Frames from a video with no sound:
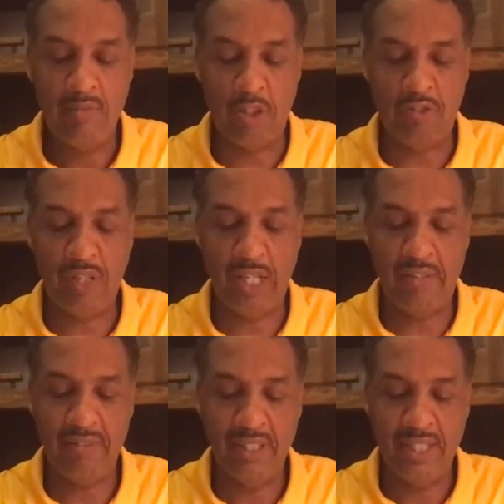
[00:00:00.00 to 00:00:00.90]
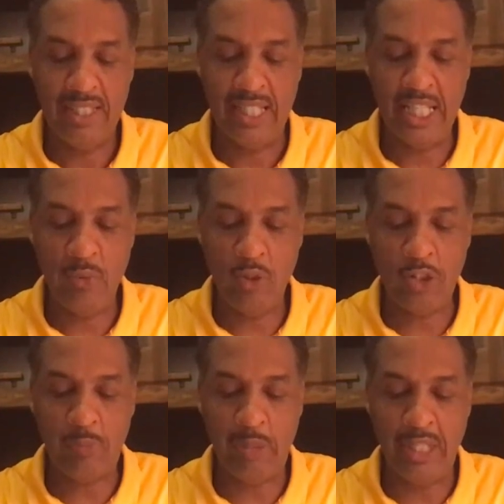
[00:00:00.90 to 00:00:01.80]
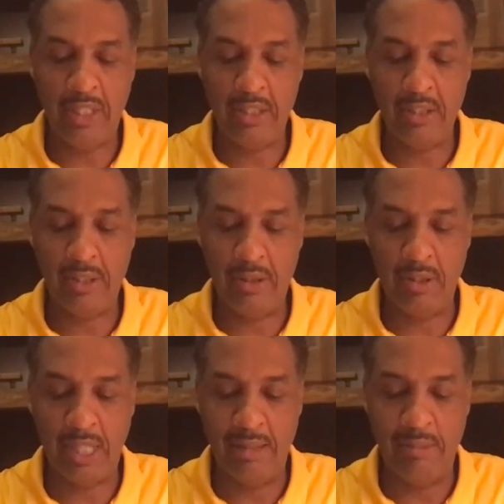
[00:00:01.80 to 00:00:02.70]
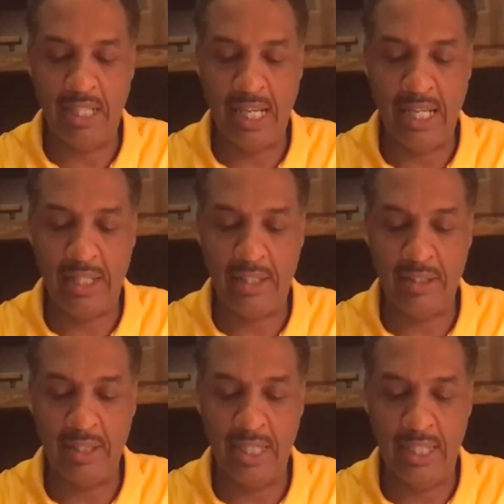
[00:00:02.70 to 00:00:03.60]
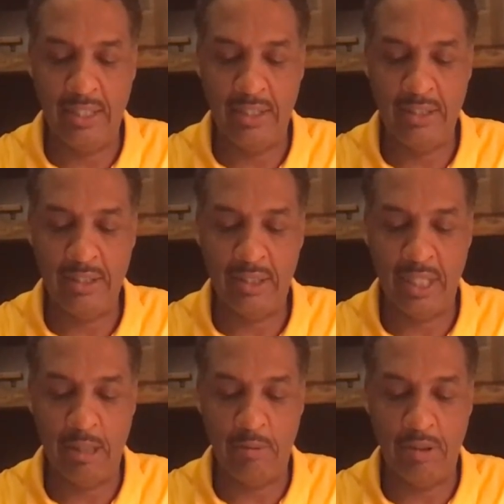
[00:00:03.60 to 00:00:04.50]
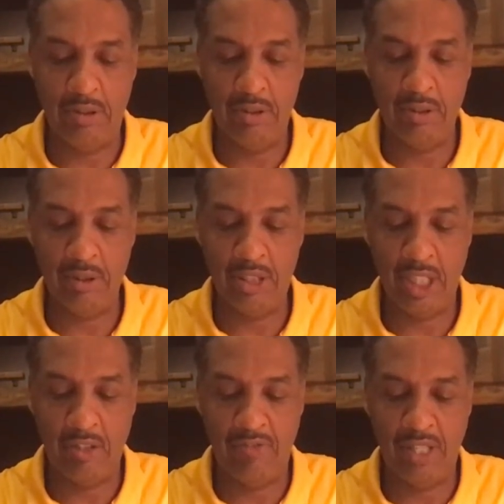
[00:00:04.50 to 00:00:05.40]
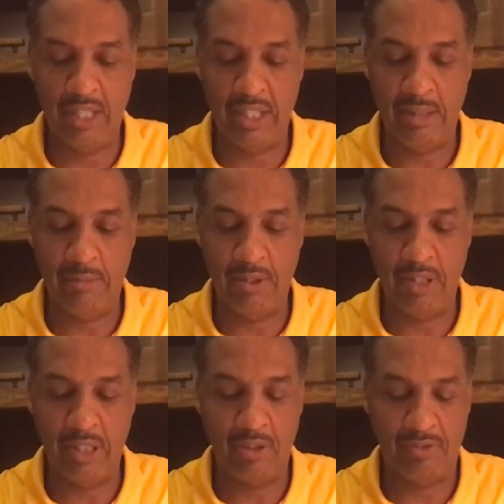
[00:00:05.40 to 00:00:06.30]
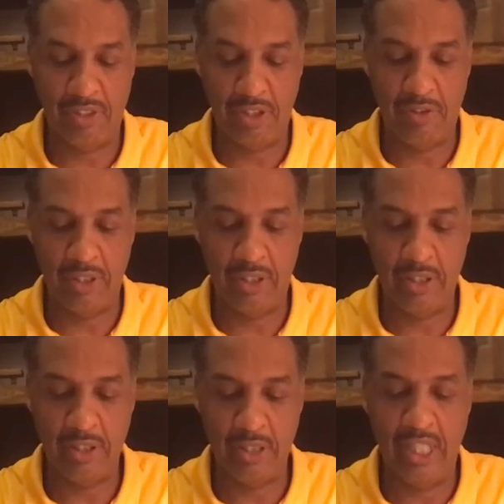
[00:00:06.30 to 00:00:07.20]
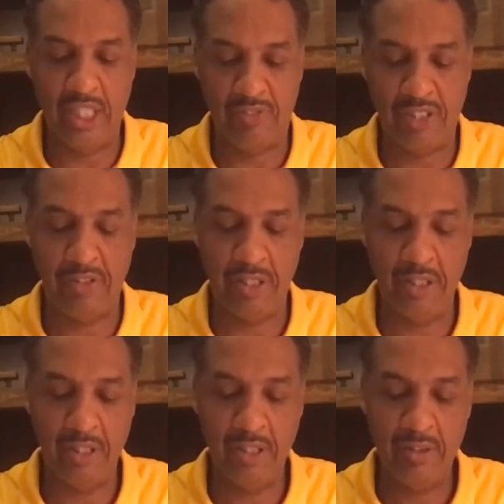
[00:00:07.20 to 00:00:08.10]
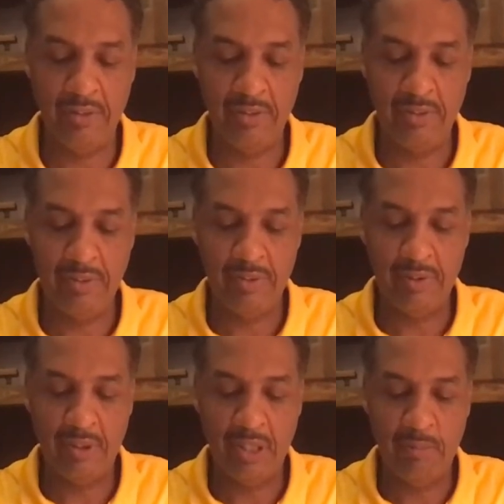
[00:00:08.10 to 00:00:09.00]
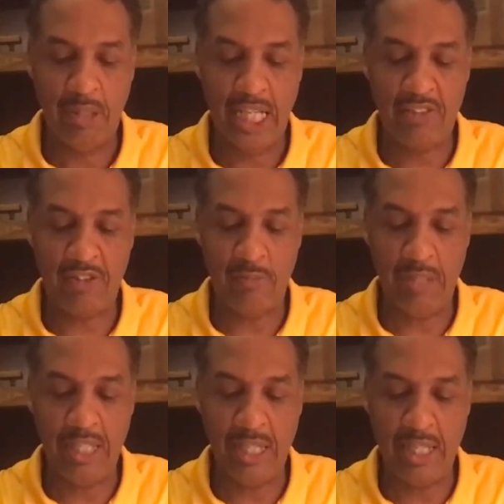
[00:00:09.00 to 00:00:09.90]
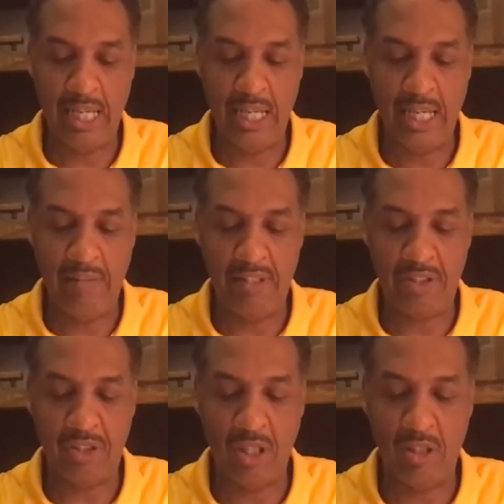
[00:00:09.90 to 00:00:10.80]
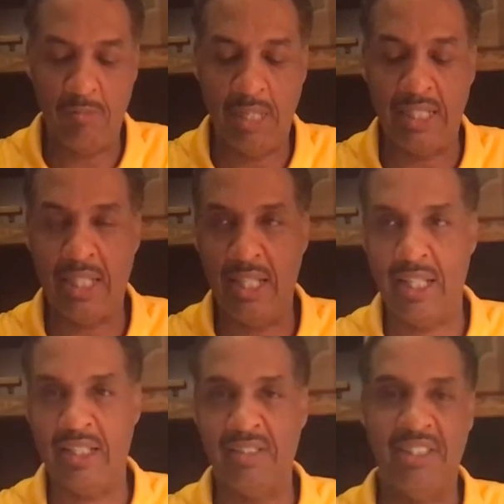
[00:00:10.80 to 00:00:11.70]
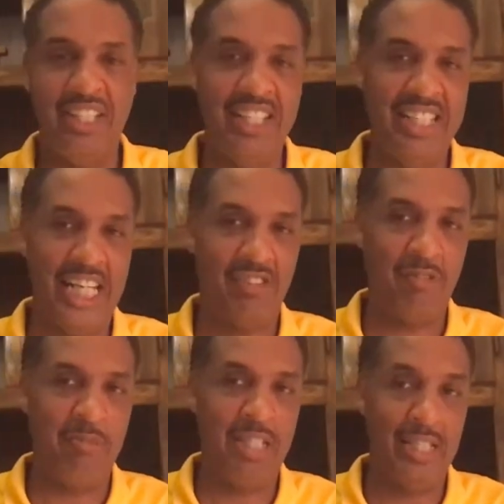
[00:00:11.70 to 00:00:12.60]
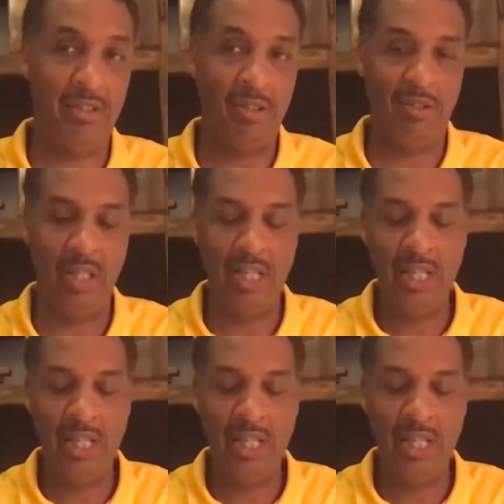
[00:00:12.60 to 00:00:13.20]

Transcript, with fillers: Verse 5 And he will speak to them in anger and terrible terrified them on his fury, in his fury. But as for me, I have installed my king. See that? As for me, that's two.